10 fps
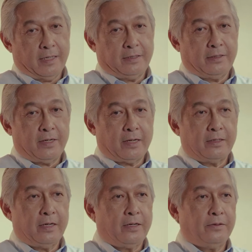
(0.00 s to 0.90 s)
has the
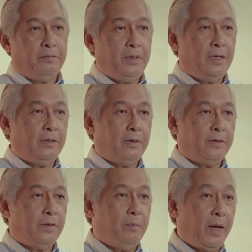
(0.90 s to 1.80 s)
track record of being
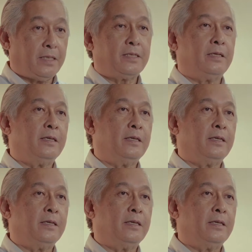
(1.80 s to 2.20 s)
one of the best.